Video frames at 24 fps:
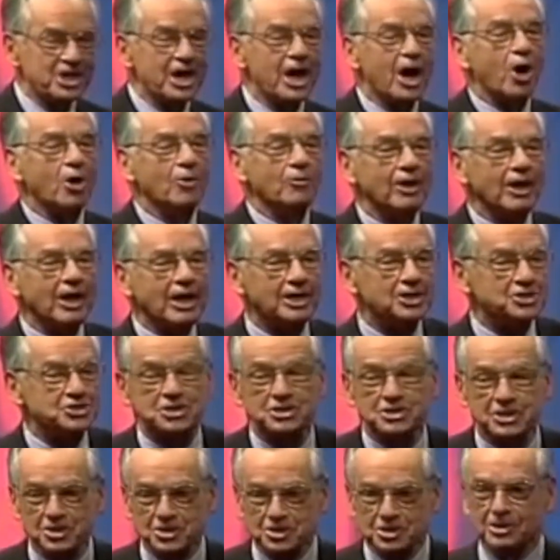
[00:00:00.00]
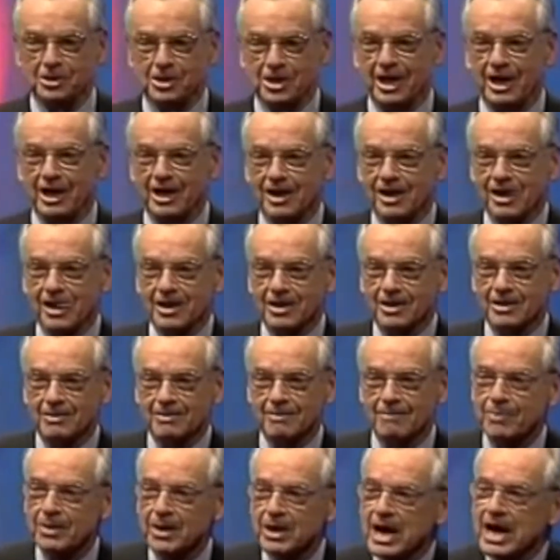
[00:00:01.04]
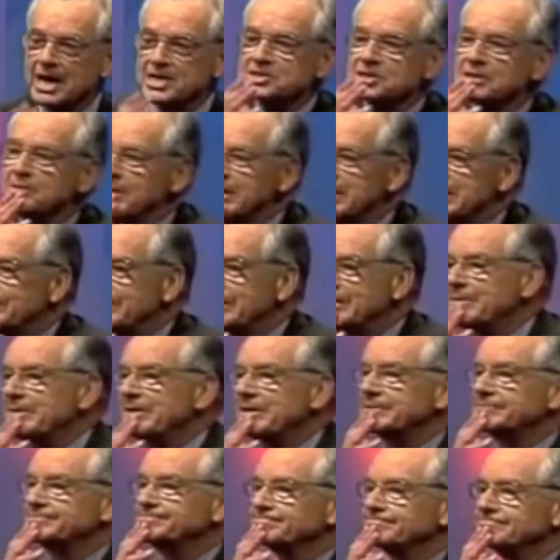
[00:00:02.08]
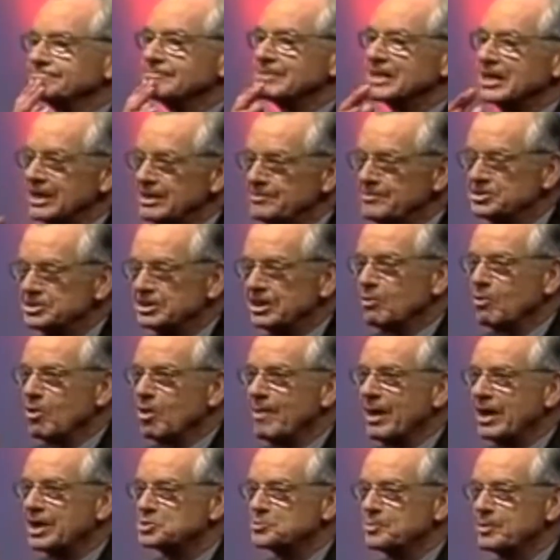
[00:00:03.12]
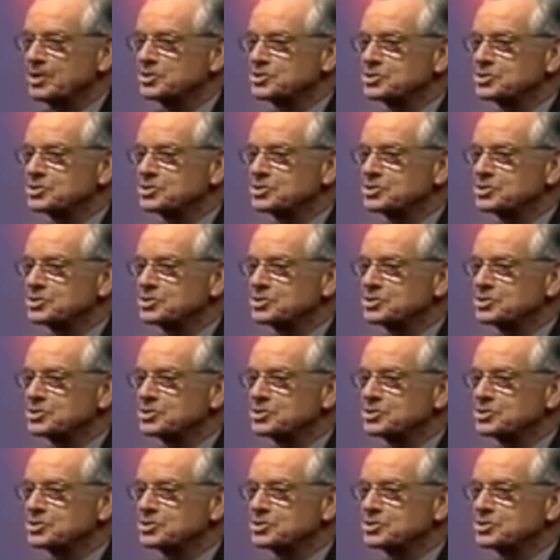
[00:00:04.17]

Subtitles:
on the list. She just stood there. I said, ma'am, let me tell you what my experience